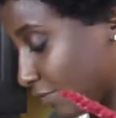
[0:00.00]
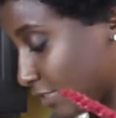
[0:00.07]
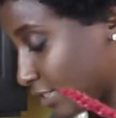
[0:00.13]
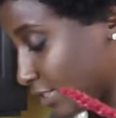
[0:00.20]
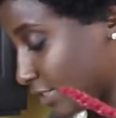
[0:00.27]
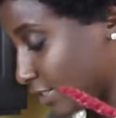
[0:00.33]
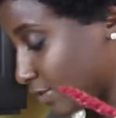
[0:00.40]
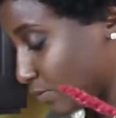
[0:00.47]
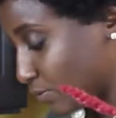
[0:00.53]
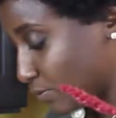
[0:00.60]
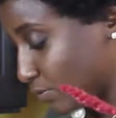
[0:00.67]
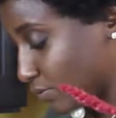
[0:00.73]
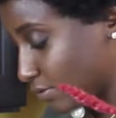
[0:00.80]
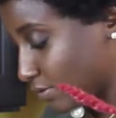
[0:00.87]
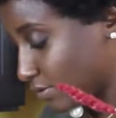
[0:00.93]
a
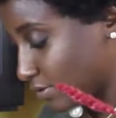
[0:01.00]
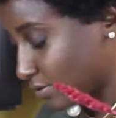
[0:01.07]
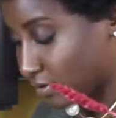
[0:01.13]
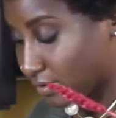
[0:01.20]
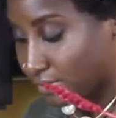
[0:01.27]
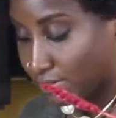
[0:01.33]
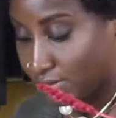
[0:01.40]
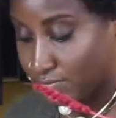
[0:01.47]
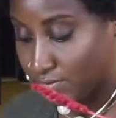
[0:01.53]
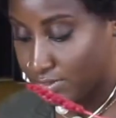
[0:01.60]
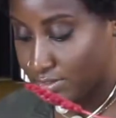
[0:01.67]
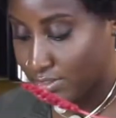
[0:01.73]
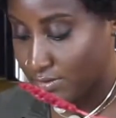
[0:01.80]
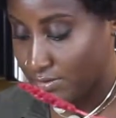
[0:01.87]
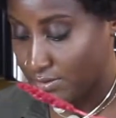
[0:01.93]
teaspoon of
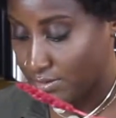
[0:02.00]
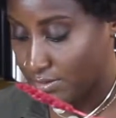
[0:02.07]
salt